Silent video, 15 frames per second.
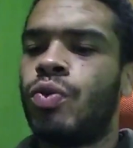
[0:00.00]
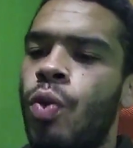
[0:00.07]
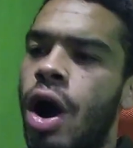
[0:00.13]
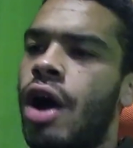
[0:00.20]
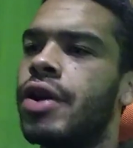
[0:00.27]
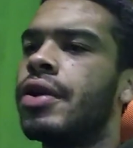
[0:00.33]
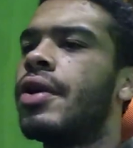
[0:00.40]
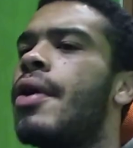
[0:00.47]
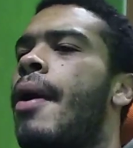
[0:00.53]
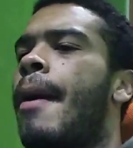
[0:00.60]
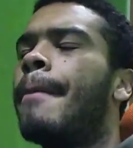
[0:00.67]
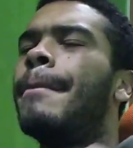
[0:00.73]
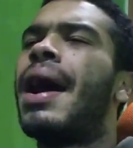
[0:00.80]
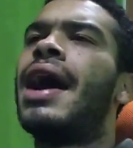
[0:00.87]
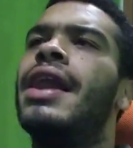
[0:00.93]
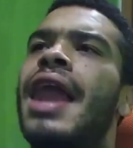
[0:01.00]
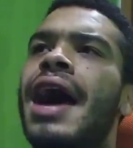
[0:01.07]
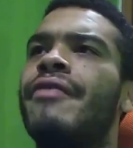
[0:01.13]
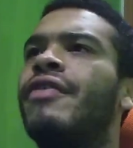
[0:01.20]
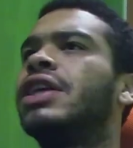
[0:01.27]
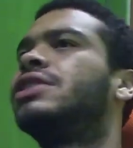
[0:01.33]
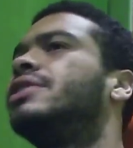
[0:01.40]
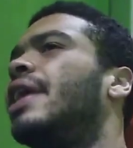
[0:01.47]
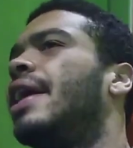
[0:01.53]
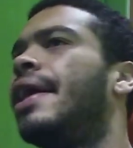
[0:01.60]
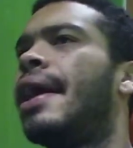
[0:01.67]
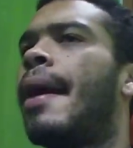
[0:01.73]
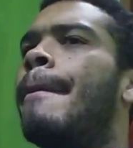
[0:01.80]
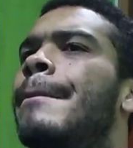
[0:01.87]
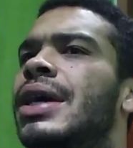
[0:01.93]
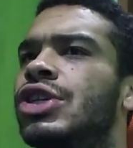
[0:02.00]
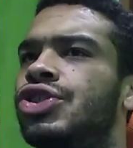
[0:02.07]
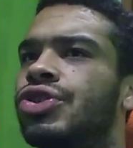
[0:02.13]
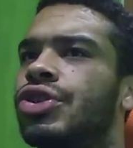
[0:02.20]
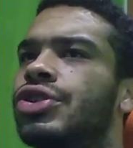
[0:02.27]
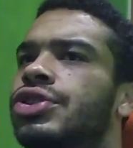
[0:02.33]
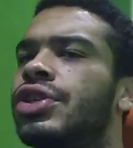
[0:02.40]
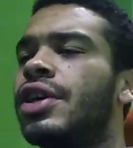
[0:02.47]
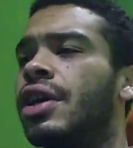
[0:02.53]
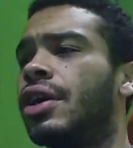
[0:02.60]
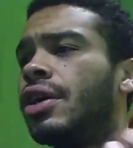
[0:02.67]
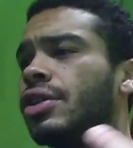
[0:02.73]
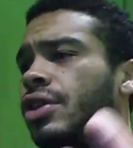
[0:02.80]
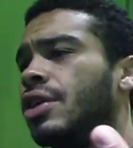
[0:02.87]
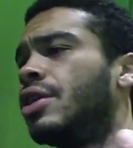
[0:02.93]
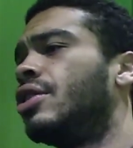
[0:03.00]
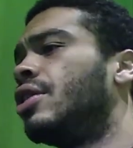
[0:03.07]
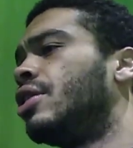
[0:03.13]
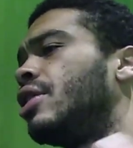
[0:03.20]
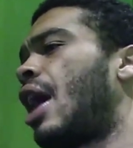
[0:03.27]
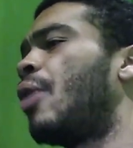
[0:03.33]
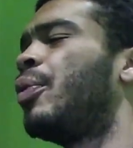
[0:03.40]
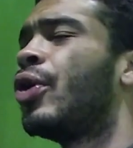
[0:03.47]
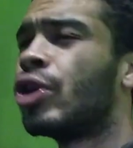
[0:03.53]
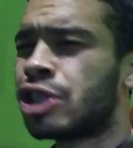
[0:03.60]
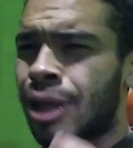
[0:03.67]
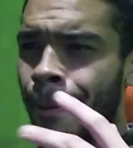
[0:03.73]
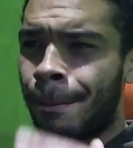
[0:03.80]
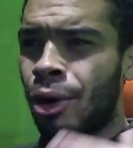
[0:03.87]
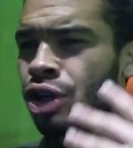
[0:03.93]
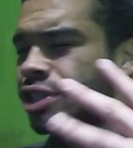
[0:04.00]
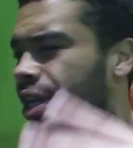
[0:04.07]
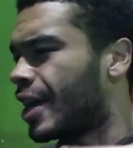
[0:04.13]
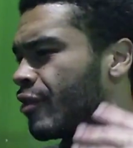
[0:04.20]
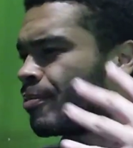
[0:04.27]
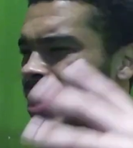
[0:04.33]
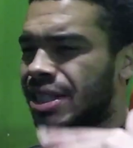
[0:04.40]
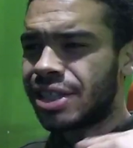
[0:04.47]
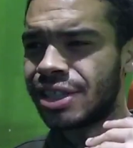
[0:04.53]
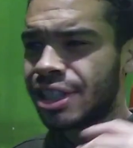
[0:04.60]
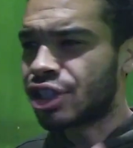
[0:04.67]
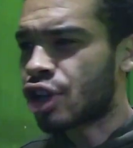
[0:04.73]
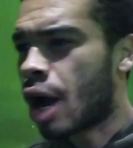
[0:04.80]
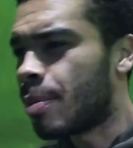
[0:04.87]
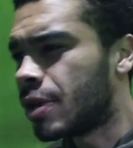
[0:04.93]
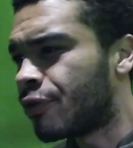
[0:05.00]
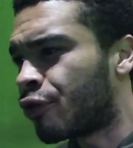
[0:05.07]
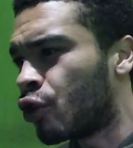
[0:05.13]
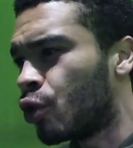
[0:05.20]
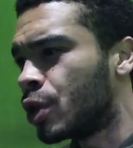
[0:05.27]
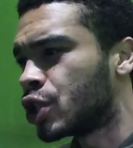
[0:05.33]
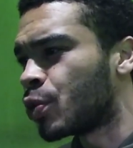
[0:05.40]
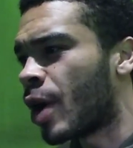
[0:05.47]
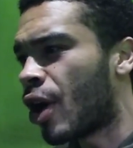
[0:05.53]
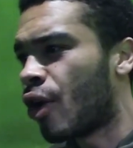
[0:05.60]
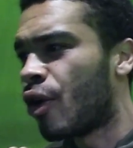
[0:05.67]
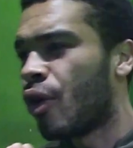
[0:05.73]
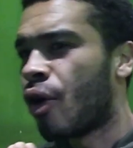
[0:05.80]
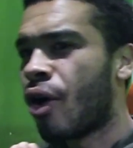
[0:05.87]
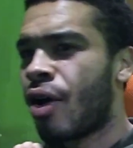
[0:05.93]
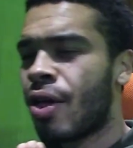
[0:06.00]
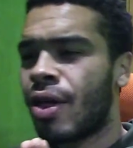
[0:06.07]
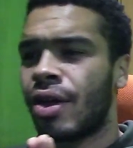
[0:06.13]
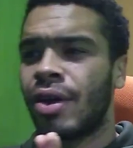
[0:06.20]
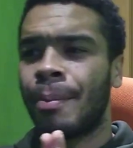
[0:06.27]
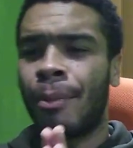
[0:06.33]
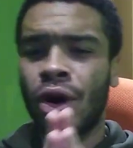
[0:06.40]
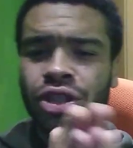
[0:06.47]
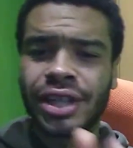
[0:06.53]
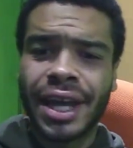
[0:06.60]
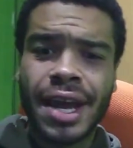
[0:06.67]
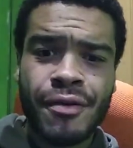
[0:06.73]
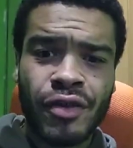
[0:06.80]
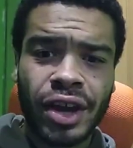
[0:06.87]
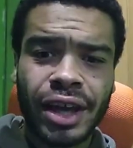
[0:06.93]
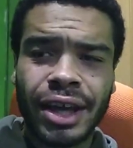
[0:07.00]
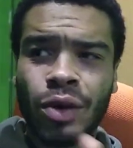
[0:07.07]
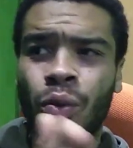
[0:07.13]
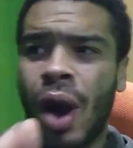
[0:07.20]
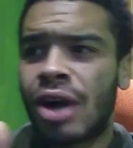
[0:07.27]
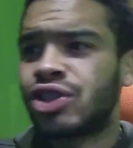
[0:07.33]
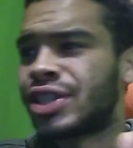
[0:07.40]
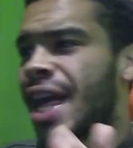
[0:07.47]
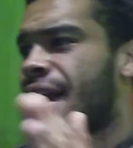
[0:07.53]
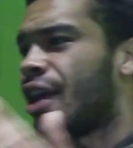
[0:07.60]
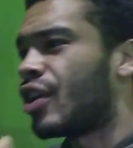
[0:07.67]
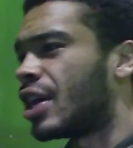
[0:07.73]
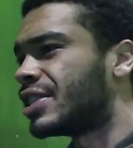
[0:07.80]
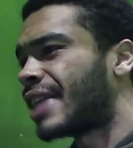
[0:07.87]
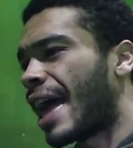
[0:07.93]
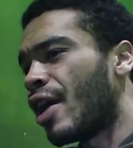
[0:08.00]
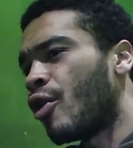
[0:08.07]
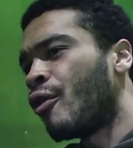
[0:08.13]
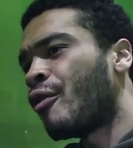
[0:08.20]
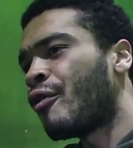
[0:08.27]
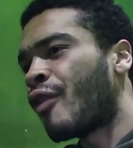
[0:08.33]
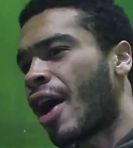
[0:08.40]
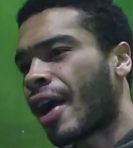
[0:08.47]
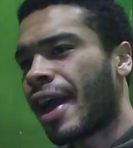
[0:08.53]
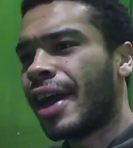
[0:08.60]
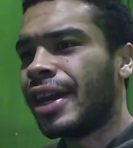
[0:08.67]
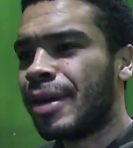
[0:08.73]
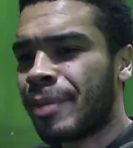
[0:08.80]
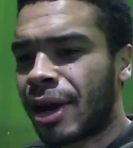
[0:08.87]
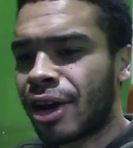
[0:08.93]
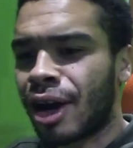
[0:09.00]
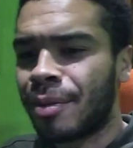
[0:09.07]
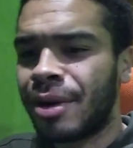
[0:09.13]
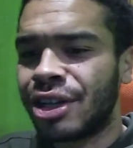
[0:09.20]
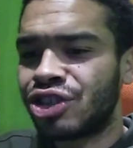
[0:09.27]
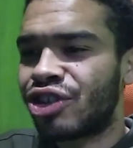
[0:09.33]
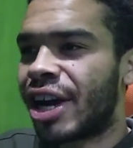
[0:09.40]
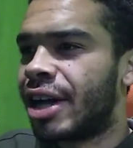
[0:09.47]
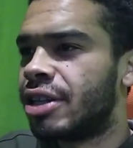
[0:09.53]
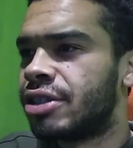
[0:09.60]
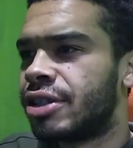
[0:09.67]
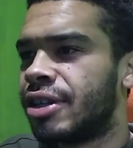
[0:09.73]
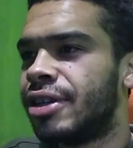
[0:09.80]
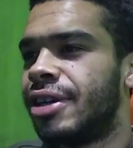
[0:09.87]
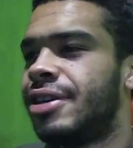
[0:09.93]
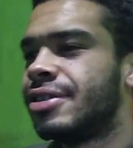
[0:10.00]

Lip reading: One, my life, I stay ambitious. And we got some positive messages coming through as well. Positivity whilst telling us that you'll fuck any man up the trousers.